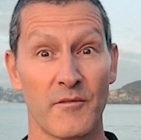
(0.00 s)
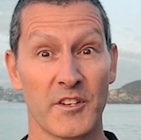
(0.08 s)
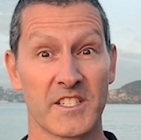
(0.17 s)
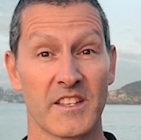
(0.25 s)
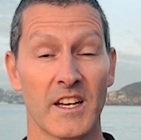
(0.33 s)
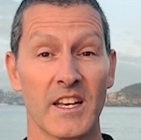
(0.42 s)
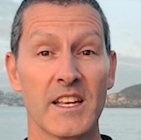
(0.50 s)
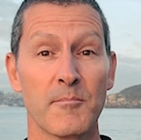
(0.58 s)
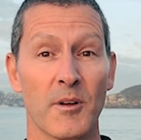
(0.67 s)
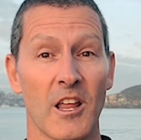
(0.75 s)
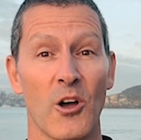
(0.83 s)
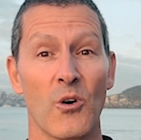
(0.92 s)
visit the link
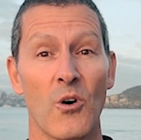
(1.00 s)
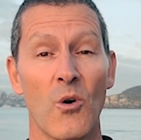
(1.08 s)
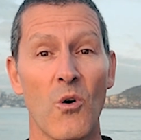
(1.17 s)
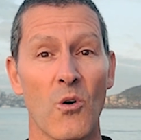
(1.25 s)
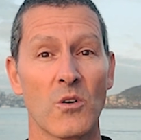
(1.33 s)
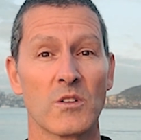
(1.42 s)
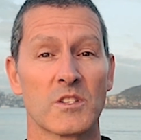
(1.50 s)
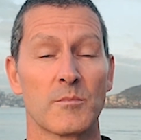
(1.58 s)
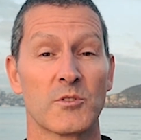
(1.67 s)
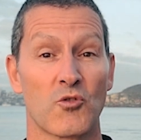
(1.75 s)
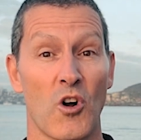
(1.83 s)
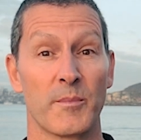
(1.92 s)
below or
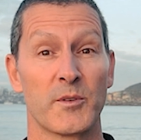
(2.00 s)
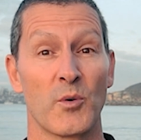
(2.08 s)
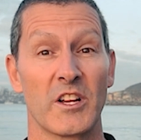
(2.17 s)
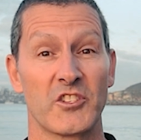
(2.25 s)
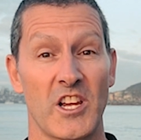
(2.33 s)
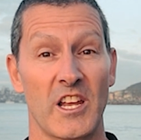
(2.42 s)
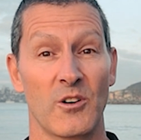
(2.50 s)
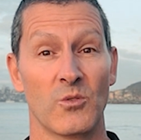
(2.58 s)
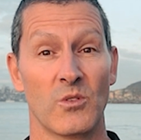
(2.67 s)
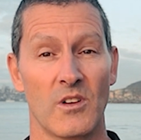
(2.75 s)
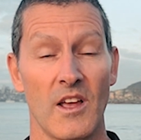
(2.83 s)
subscribe to our channel.